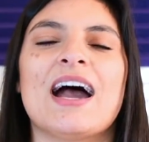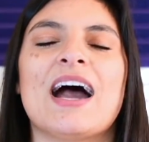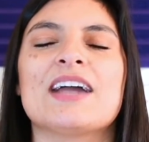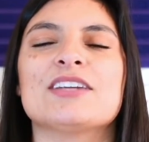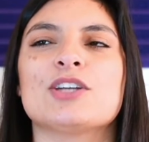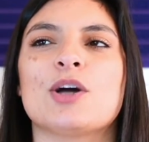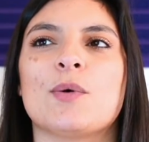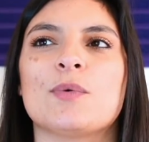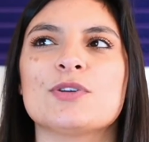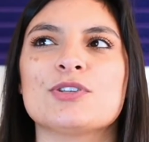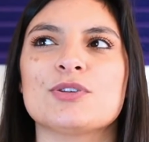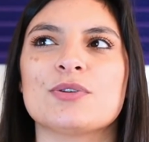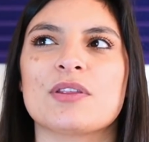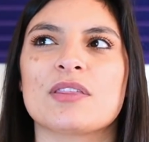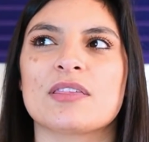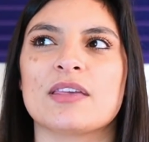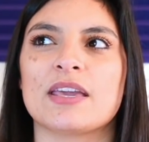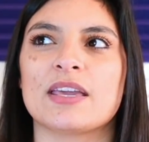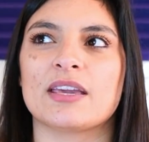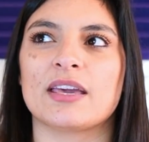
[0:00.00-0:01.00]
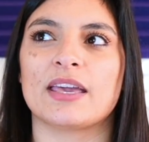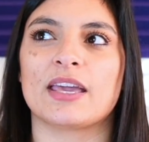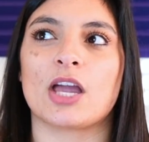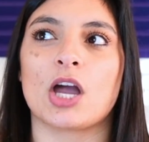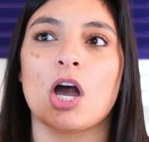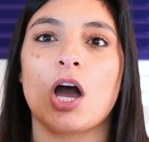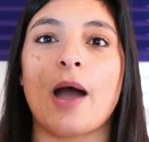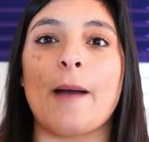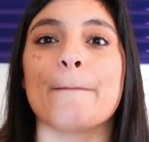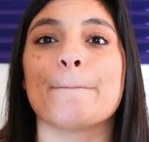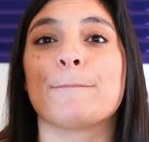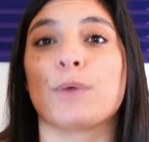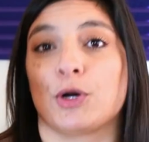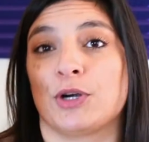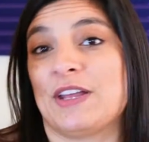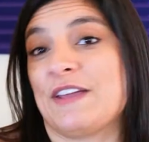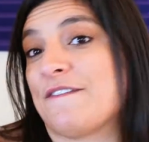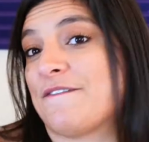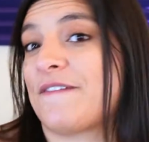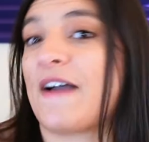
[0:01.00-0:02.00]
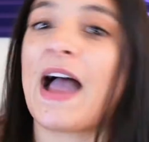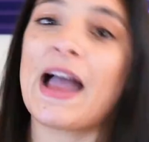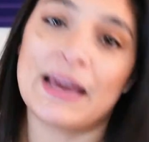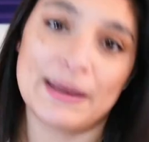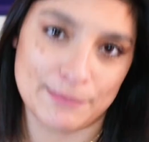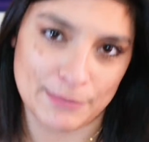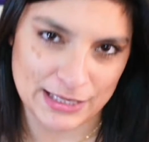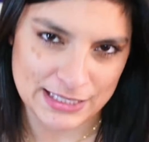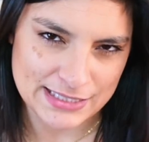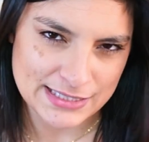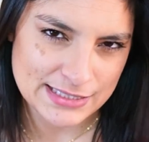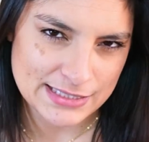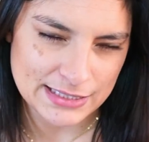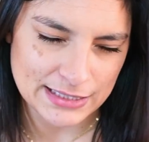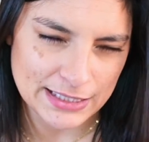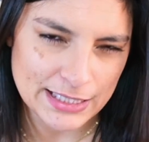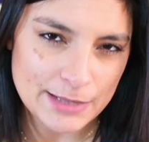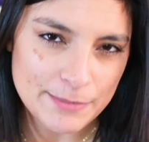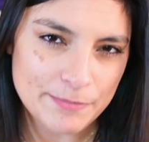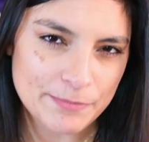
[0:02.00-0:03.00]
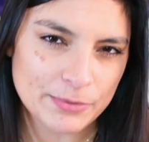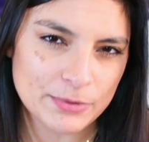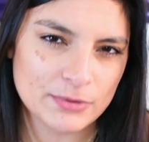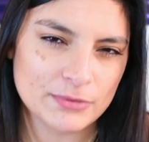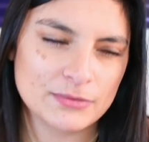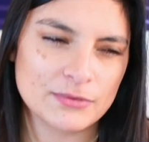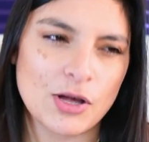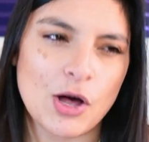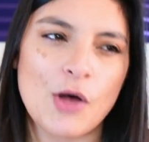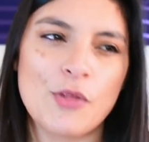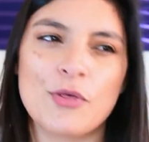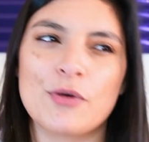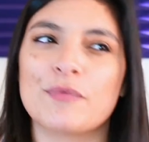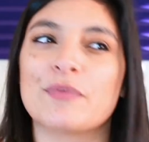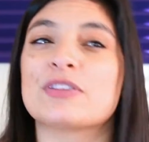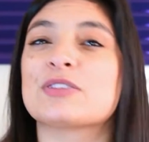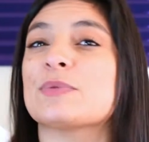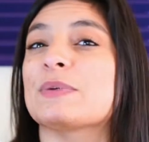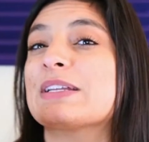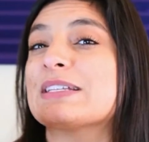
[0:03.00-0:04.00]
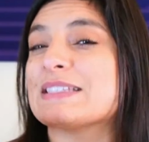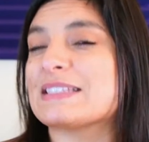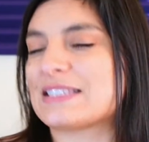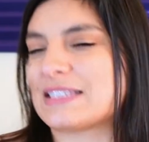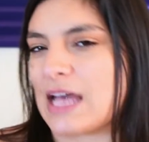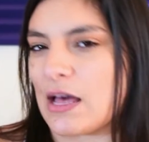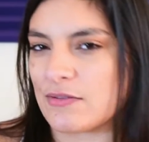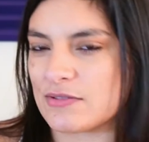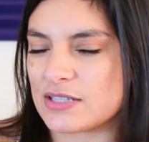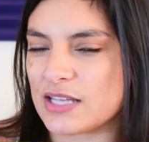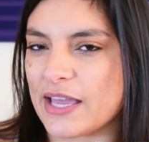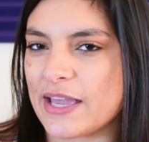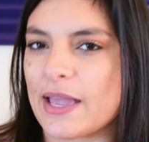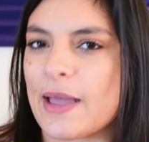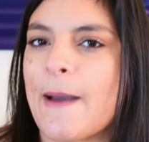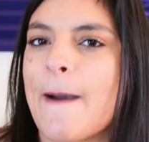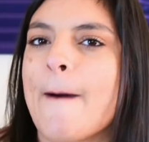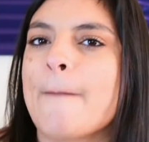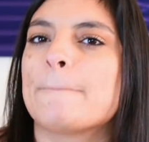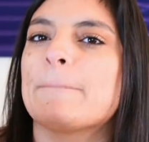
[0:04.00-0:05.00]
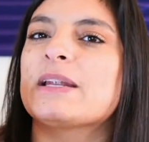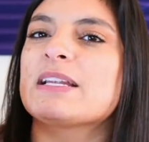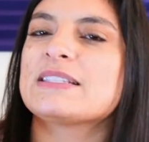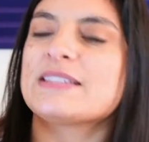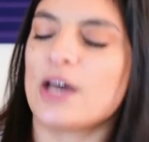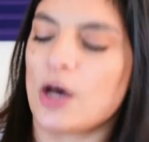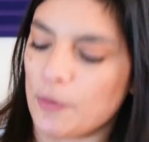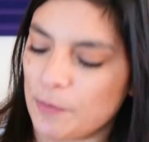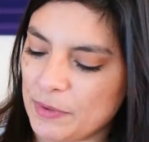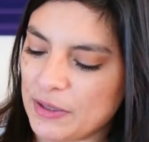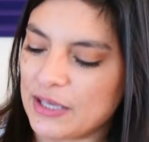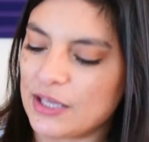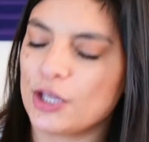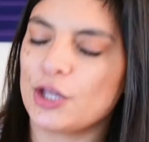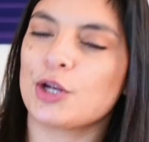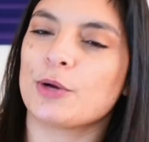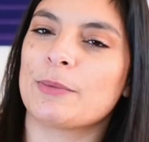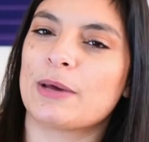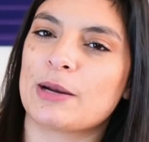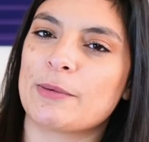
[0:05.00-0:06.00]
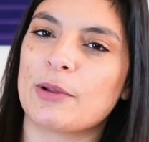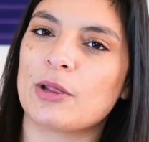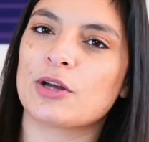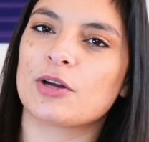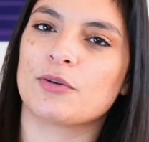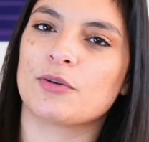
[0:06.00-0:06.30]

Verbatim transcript: I don't want you to think like I'm burning fat in my sleep, although that's what it sounds like, but it's helping your metabolic